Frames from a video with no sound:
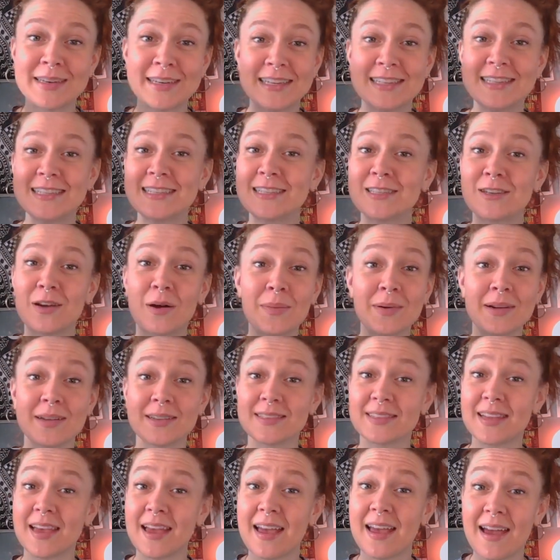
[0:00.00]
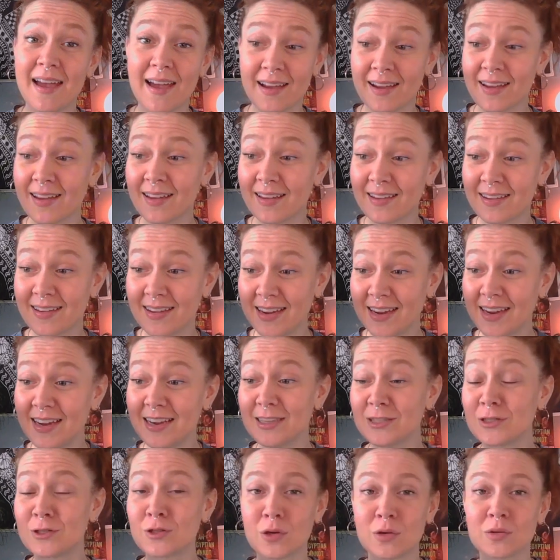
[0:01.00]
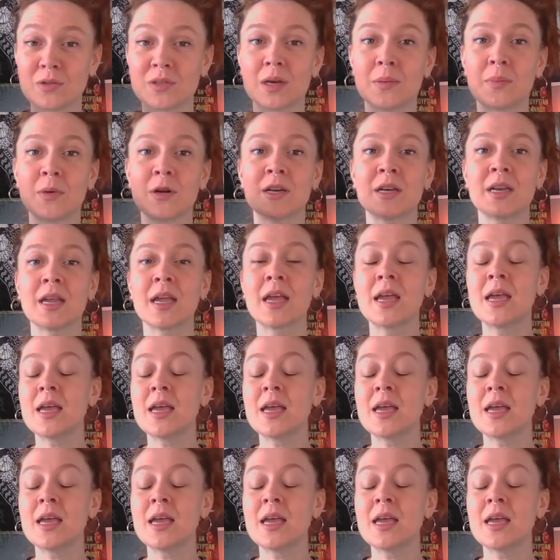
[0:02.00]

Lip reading: He's stubborn as heck. He is so stubborn.